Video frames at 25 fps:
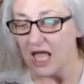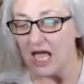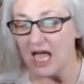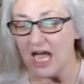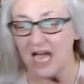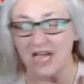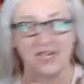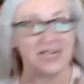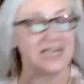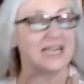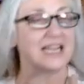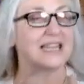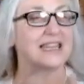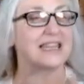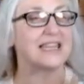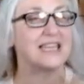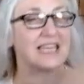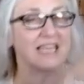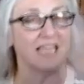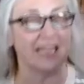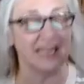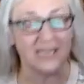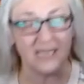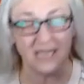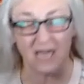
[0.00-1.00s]
I did a
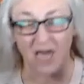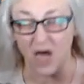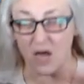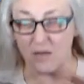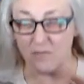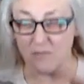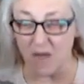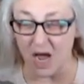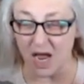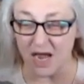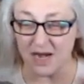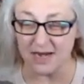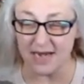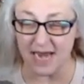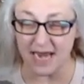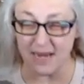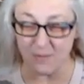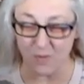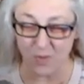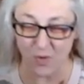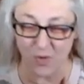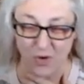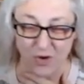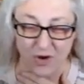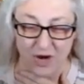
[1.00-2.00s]
thing on Monday
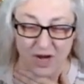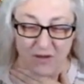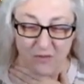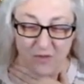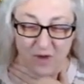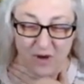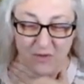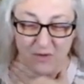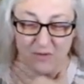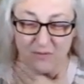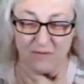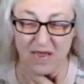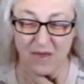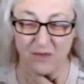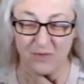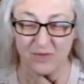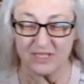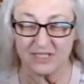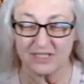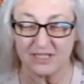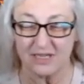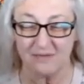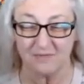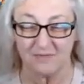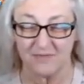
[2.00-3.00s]
morning. We were met with
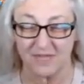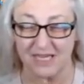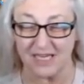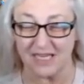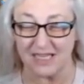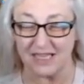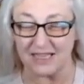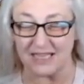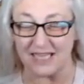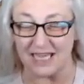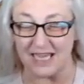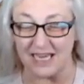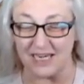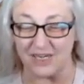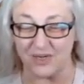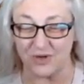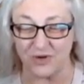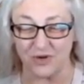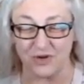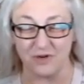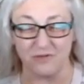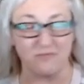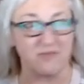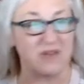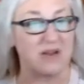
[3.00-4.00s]
something that
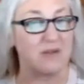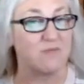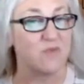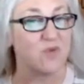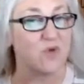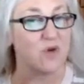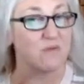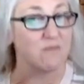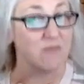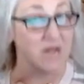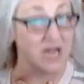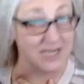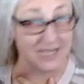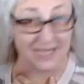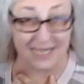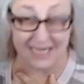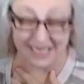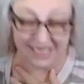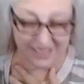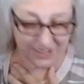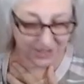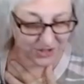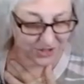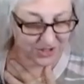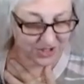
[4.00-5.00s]
couldn't be more
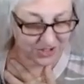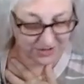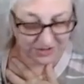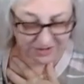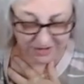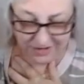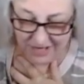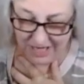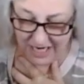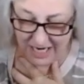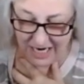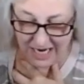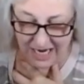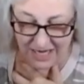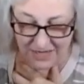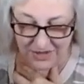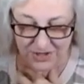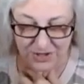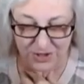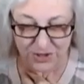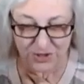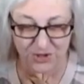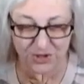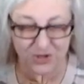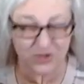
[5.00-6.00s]
Monday-ish. Uh,
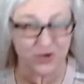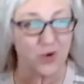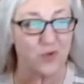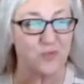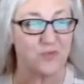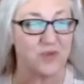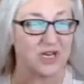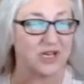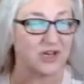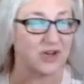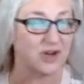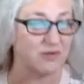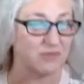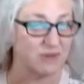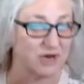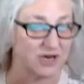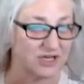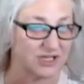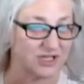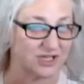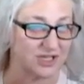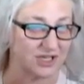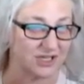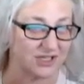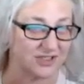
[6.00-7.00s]
this stupid
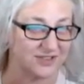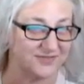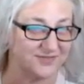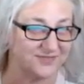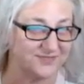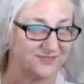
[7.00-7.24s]
commercial